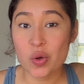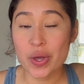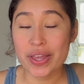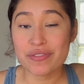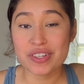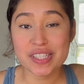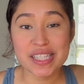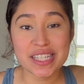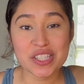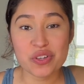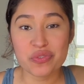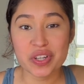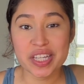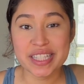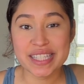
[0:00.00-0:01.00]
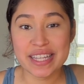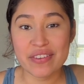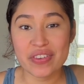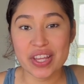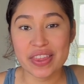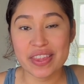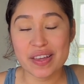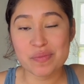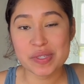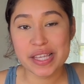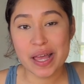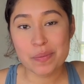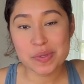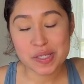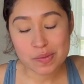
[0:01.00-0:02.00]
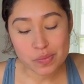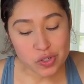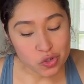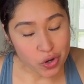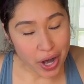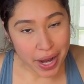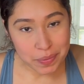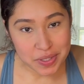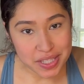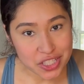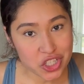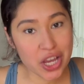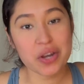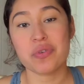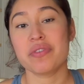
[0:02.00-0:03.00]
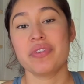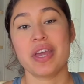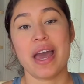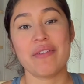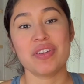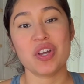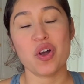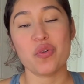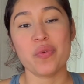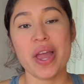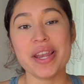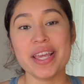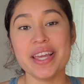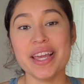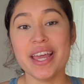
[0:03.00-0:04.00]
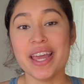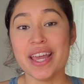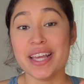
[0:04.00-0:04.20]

If you did, don't forget to give it a thumbs up. Subscribe to the channel if you haven't already.